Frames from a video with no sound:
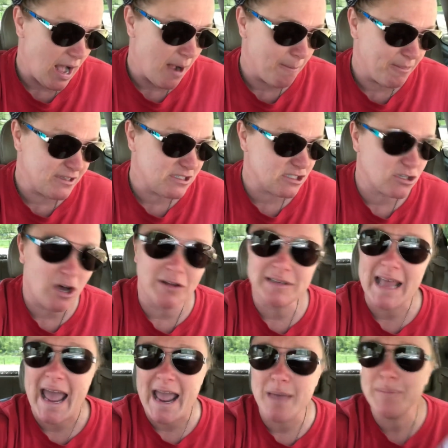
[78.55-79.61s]
This is called
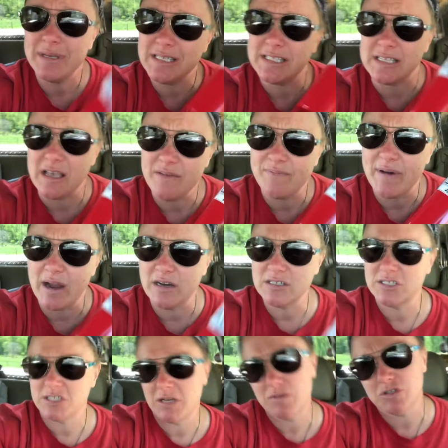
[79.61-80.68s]
an ABC fire
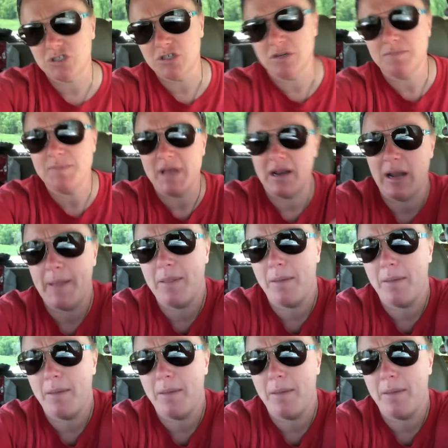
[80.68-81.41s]
extinguisher, and on the